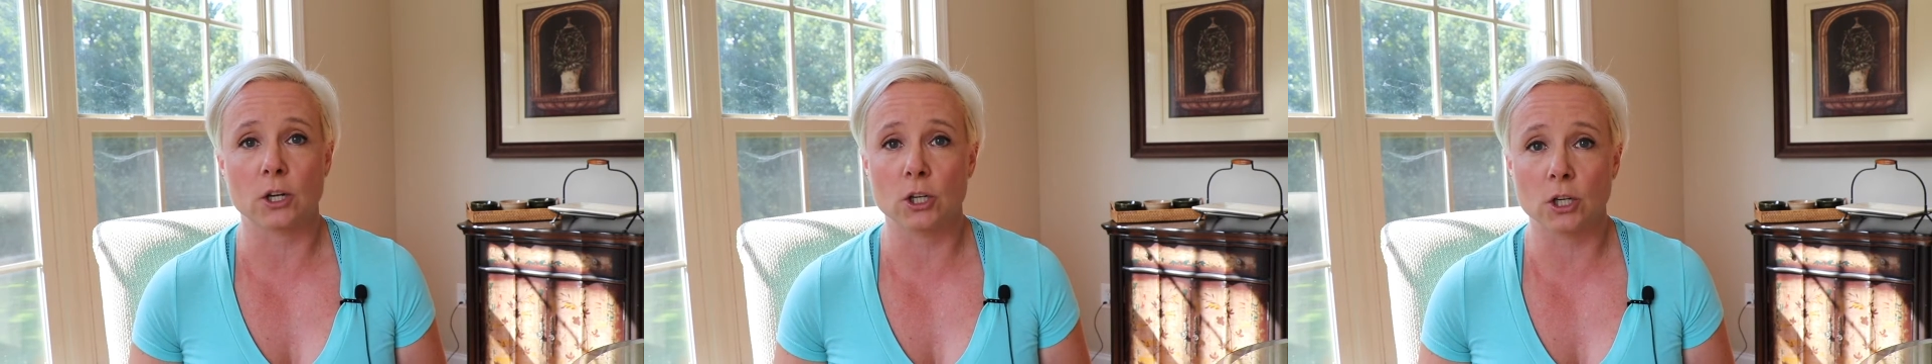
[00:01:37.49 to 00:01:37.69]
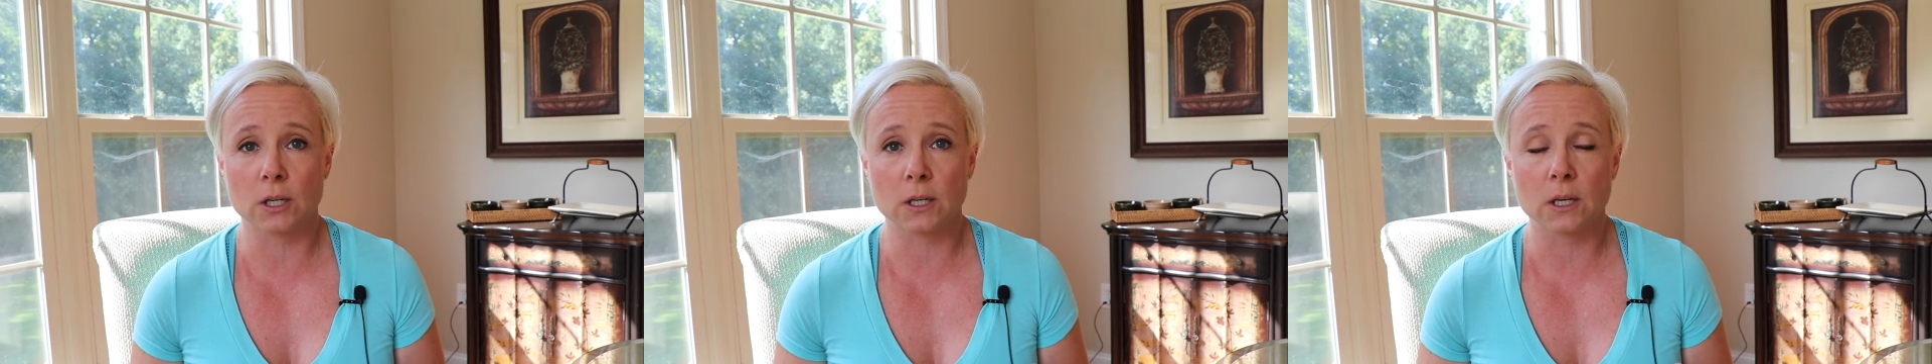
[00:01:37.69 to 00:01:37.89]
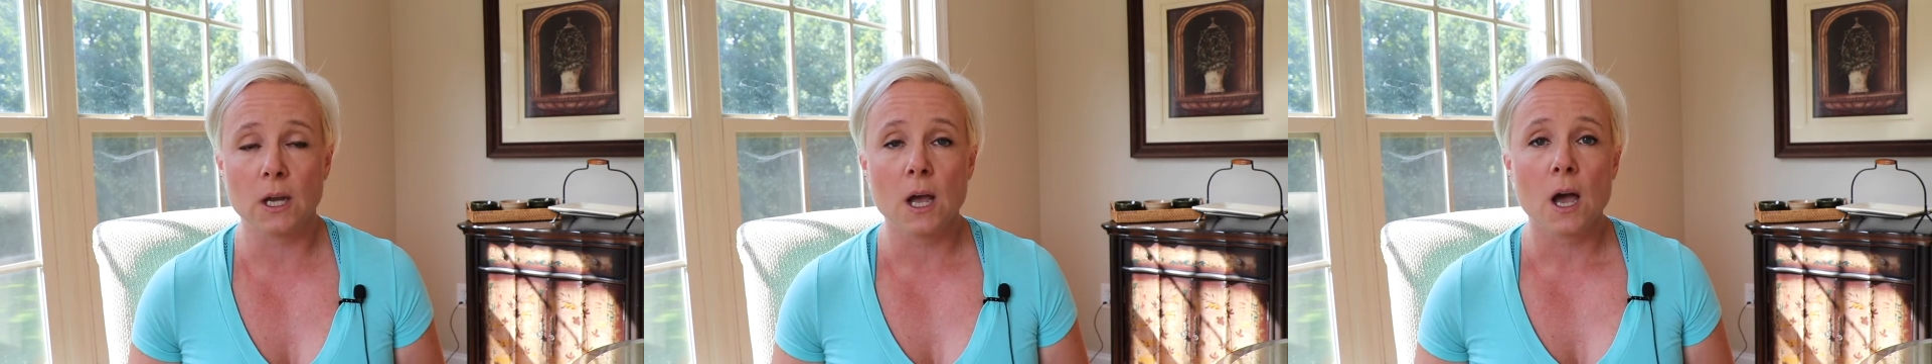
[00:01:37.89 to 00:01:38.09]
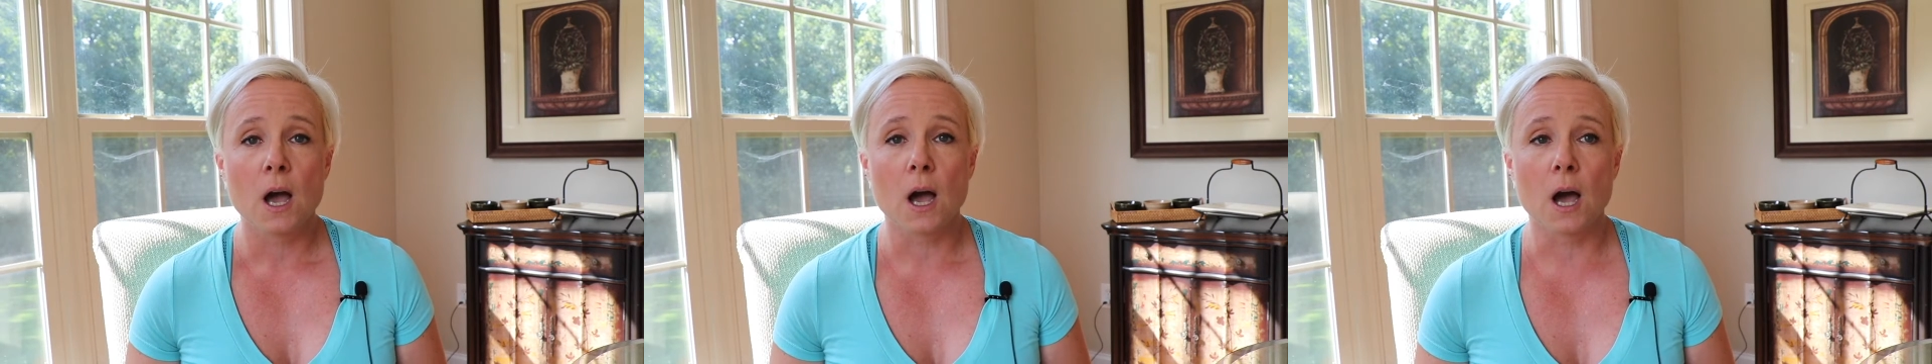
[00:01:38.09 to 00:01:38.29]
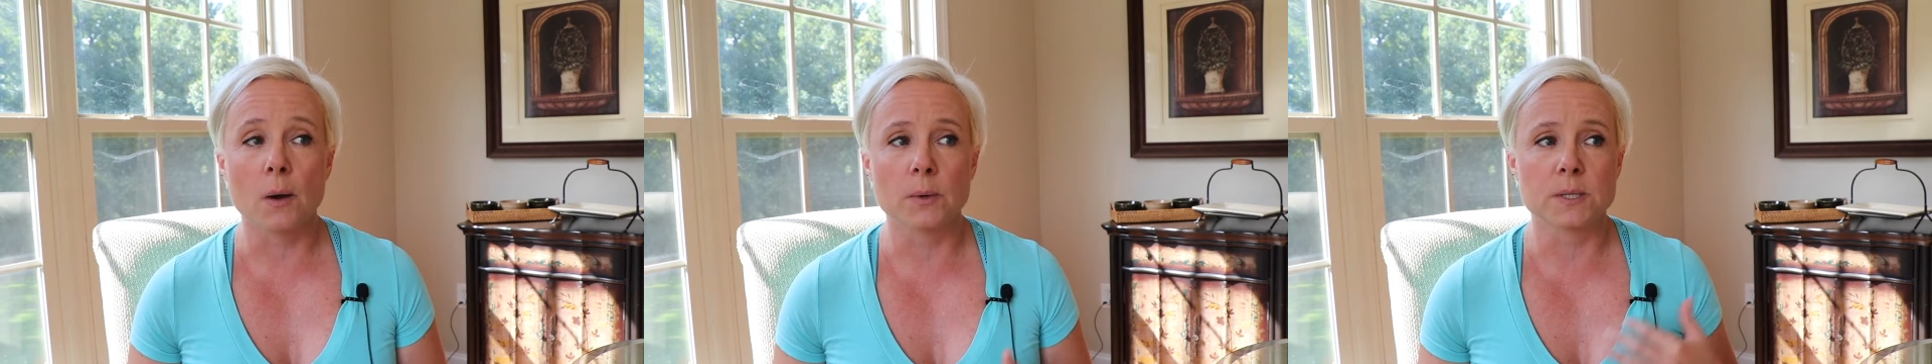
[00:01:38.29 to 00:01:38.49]
cook,
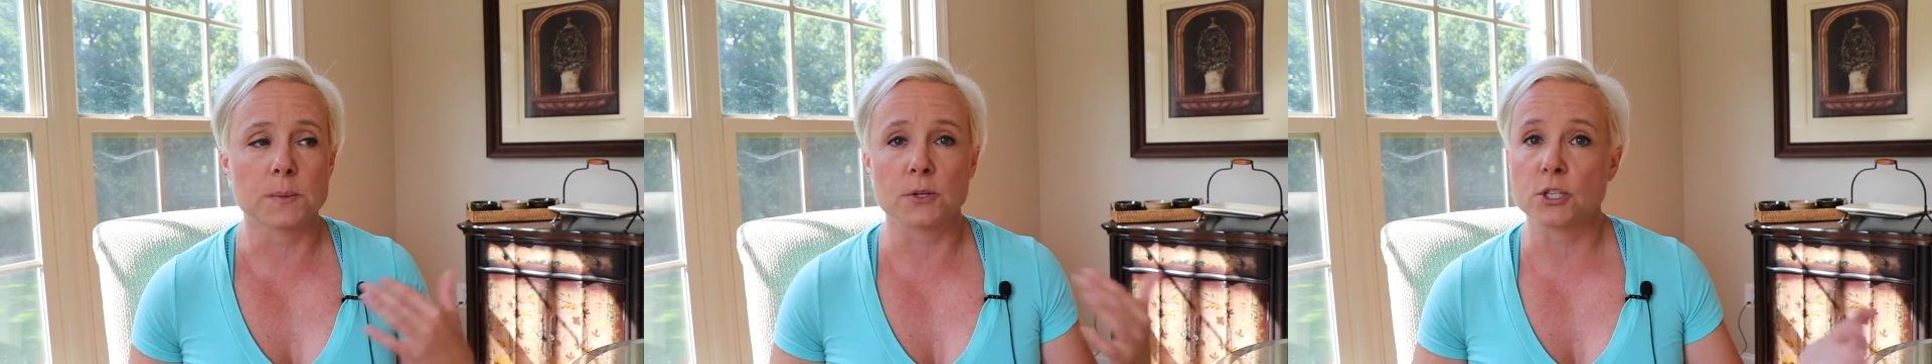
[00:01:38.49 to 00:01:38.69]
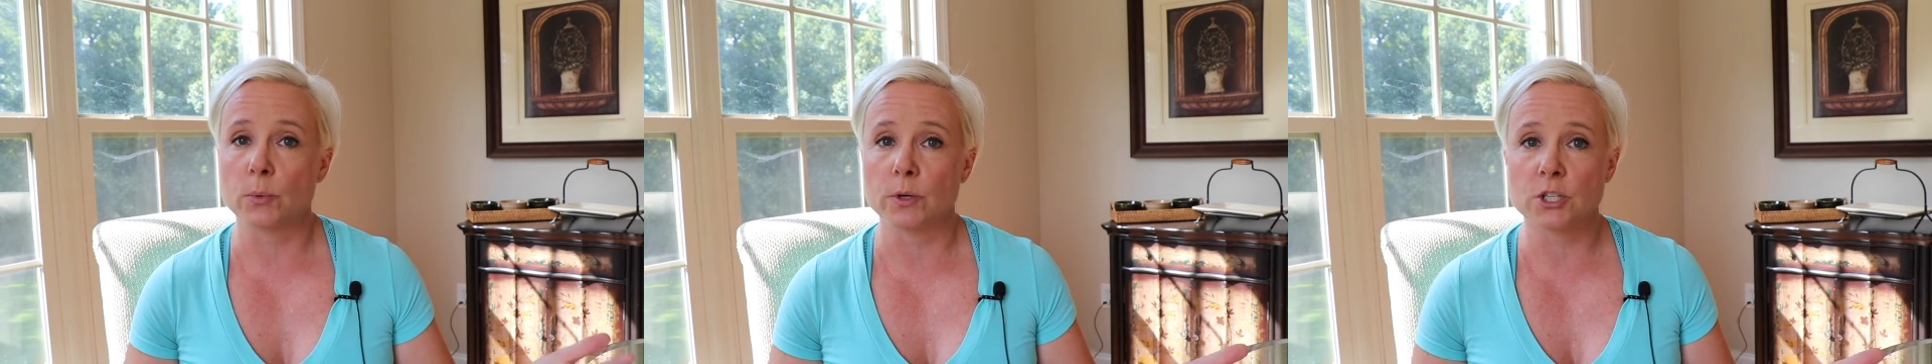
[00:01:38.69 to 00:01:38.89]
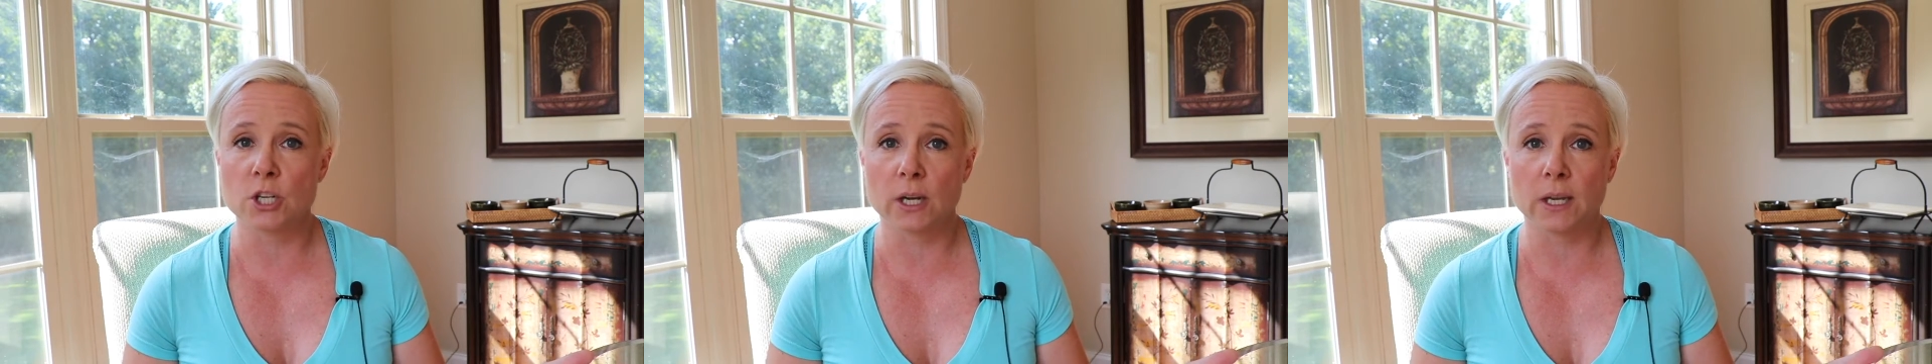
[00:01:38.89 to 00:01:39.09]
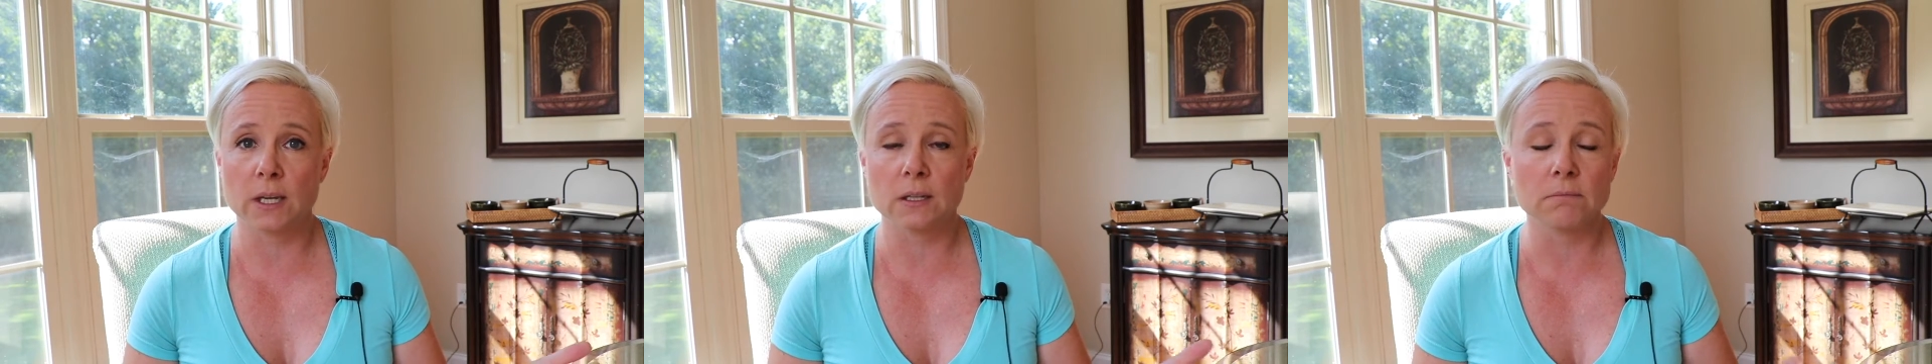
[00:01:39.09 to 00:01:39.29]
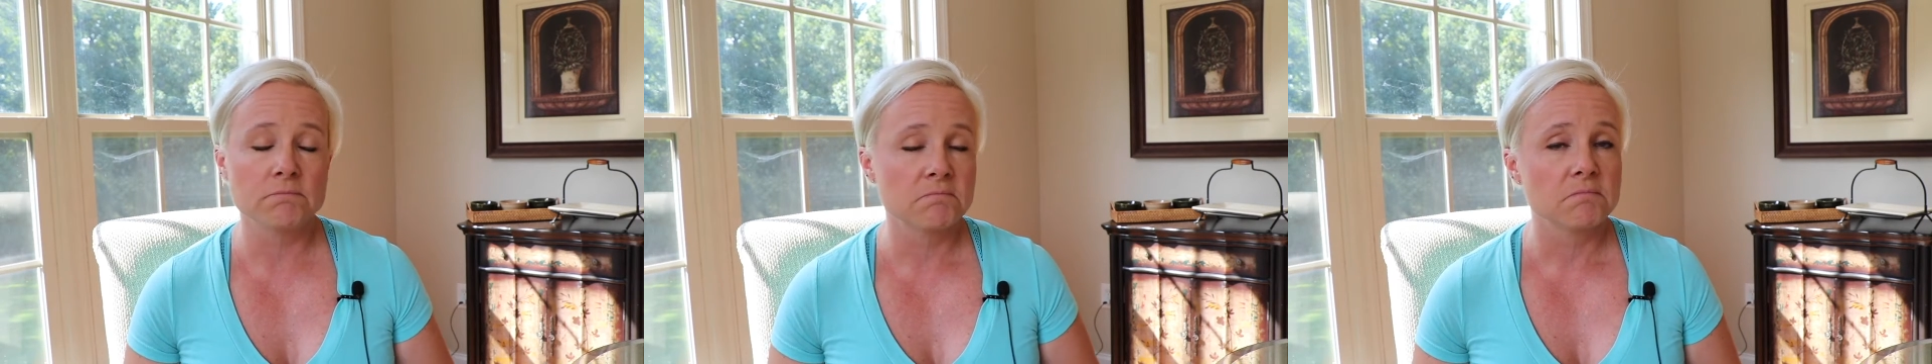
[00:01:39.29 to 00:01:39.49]
especially with
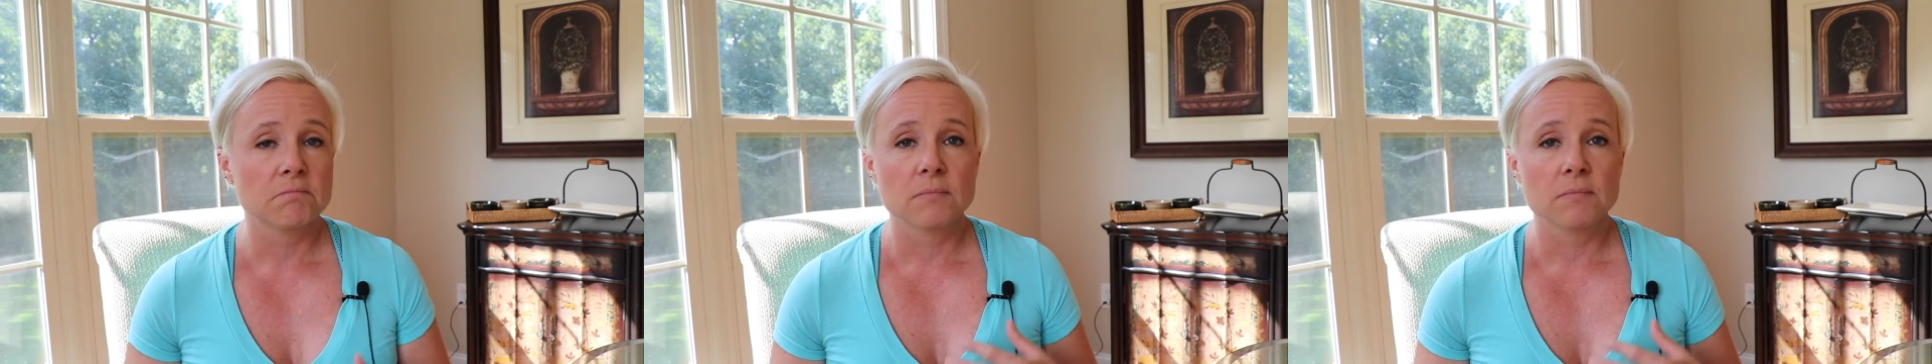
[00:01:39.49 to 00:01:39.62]
chicken.